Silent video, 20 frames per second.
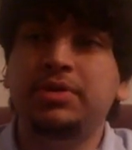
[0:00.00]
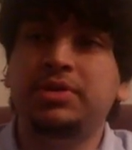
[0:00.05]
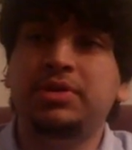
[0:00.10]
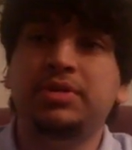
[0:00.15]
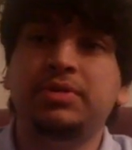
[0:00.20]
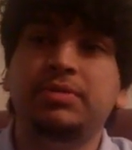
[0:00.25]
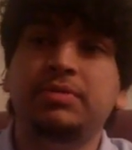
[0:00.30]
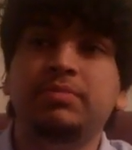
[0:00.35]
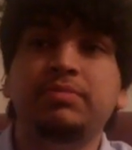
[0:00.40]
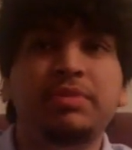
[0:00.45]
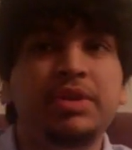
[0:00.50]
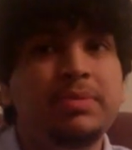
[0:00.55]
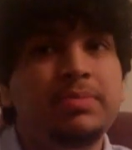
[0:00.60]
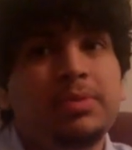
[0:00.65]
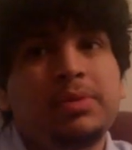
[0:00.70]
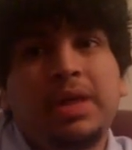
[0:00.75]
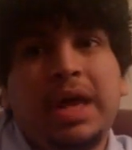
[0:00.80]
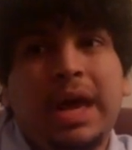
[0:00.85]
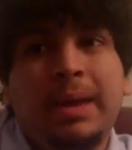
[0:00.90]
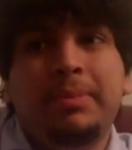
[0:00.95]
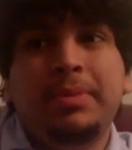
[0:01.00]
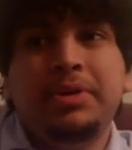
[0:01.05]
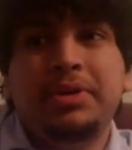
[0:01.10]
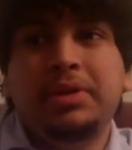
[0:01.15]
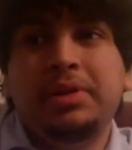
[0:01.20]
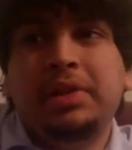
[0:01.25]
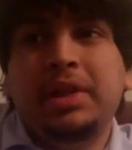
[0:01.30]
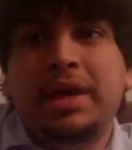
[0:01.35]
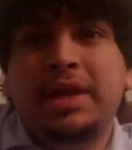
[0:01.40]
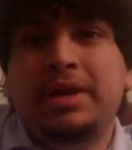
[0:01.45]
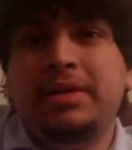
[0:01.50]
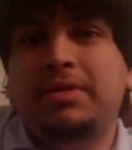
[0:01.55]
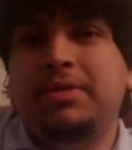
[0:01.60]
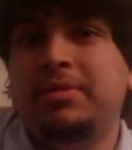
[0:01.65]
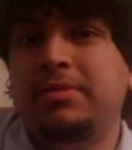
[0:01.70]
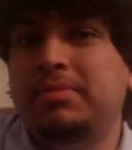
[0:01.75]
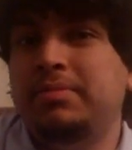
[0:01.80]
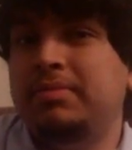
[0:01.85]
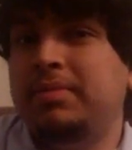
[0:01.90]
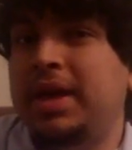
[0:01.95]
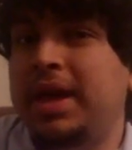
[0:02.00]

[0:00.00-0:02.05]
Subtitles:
and people happened to like them,